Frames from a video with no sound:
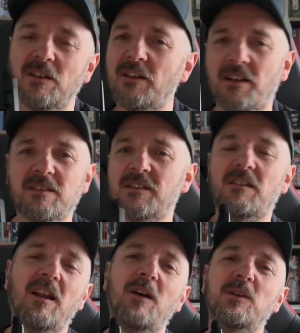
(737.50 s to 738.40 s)
That's
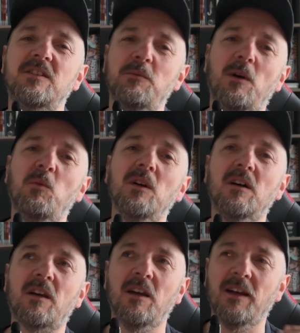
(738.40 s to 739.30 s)
kind of how I see my
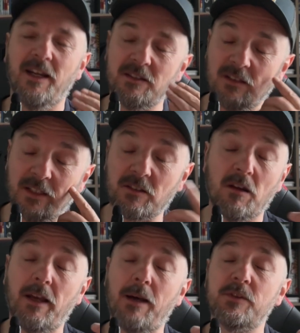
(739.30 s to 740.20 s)
work. Actually, it's kind
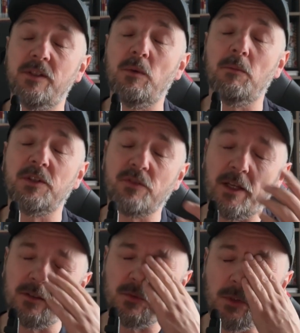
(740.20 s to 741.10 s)
of how I see one of my
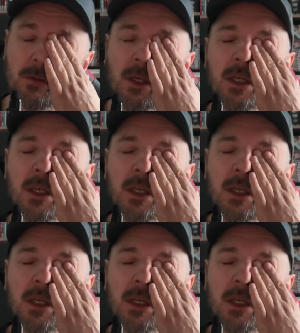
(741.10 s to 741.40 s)
strengths as well.